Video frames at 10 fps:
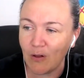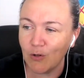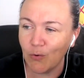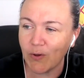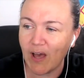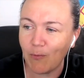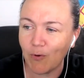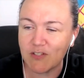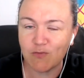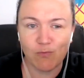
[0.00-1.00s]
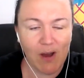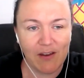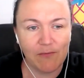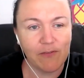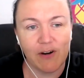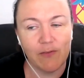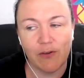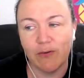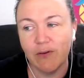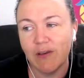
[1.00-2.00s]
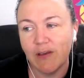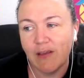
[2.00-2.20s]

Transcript: look at what's right in front of you